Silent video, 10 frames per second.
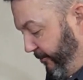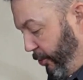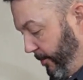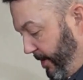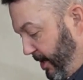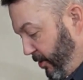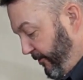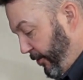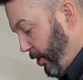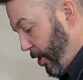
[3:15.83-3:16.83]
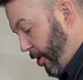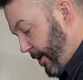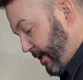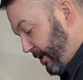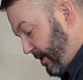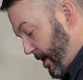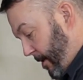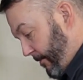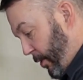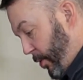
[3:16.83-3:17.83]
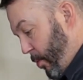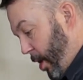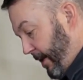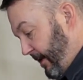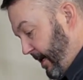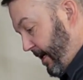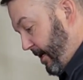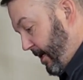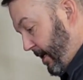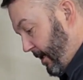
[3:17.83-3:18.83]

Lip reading: going to be used for a garnish, but we want the